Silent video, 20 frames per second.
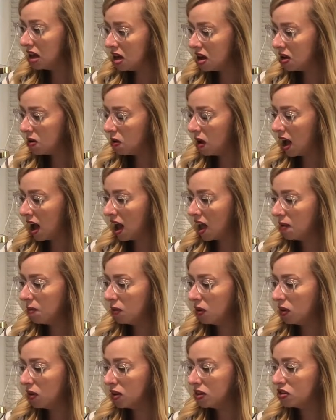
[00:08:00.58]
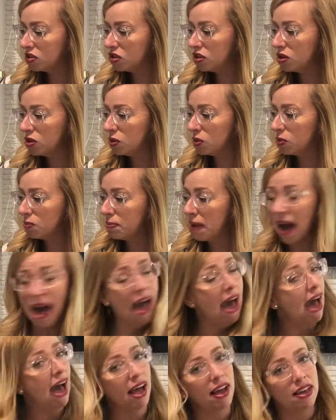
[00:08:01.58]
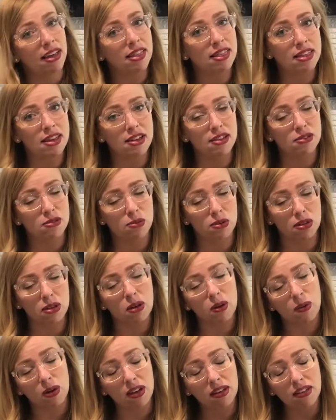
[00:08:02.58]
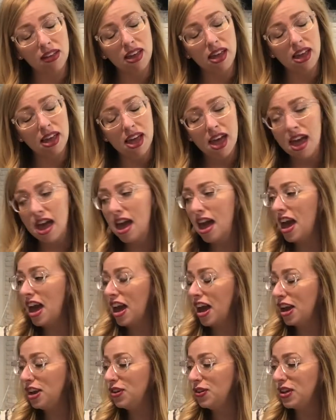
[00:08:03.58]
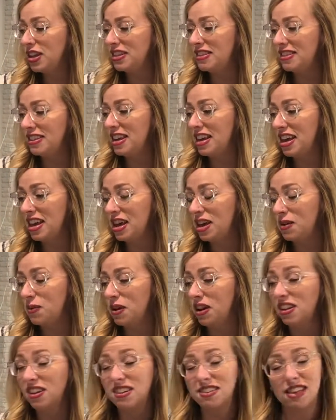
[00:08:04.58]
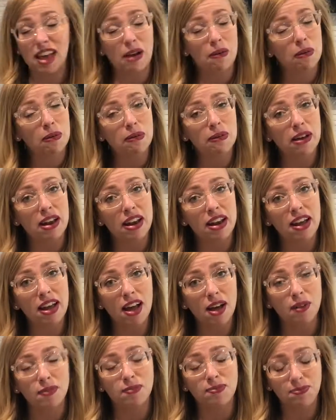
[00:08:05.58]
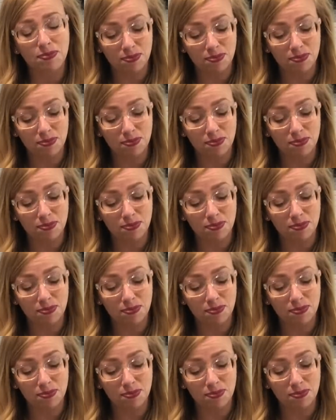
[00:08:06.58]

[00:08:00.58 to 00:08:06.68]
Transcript: I am going to pack these really quickly, and you can see what it looks like when we're ready to go.